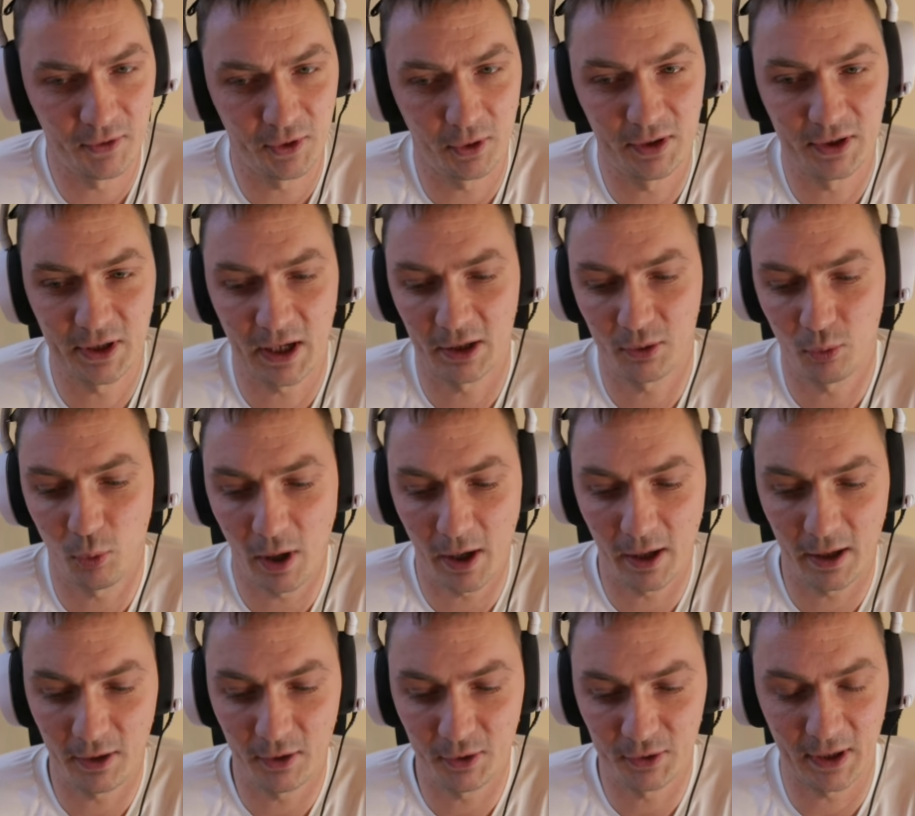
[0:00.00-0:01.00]
So is that
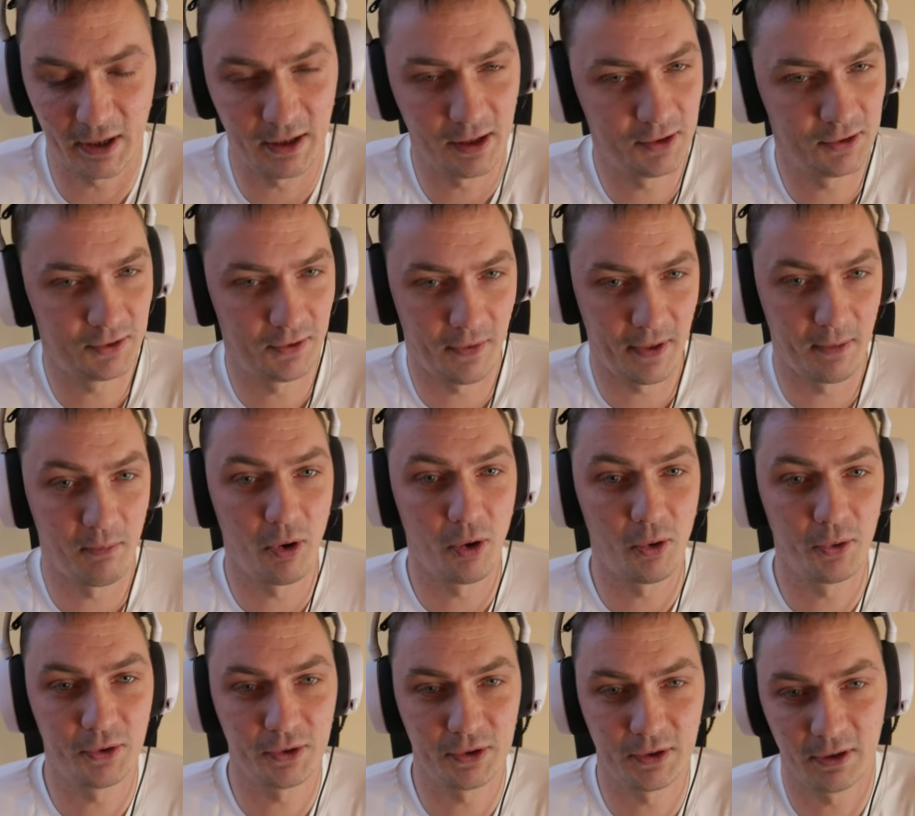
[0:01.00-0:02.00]
why you said it's the
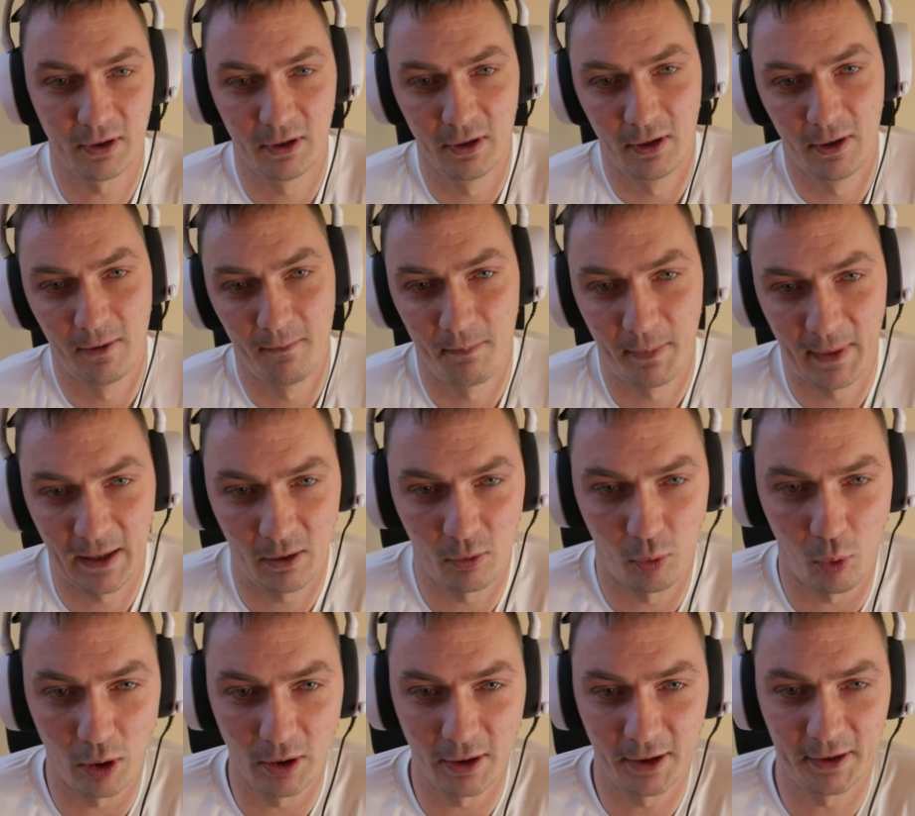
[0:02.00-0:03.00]
most
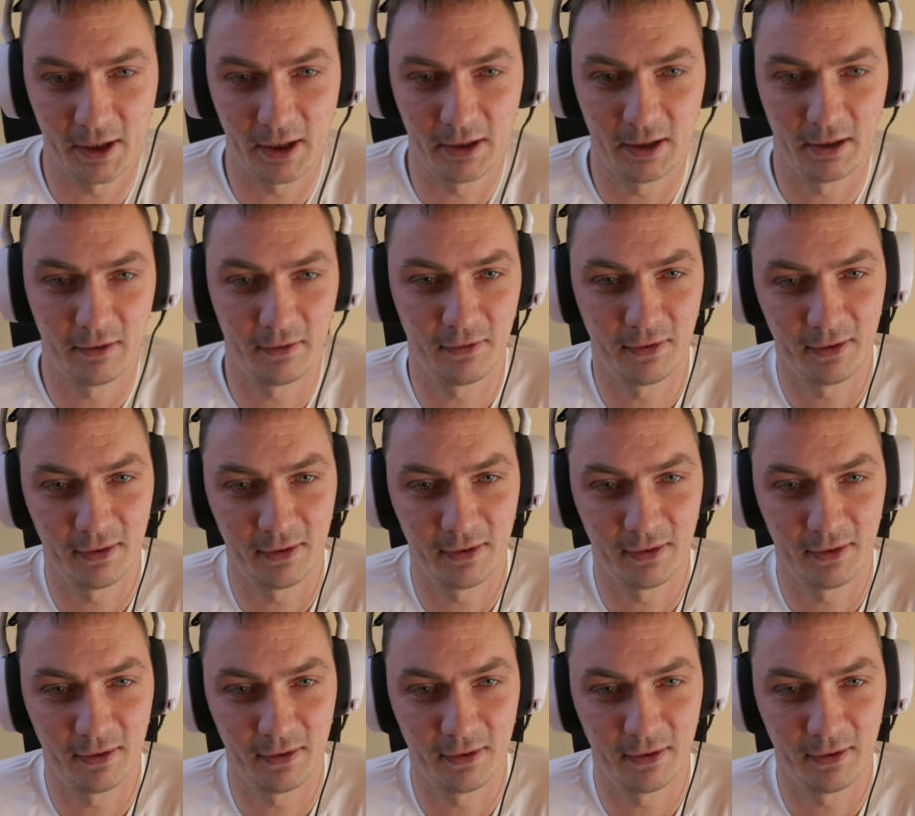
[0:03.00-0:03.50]
qualitative?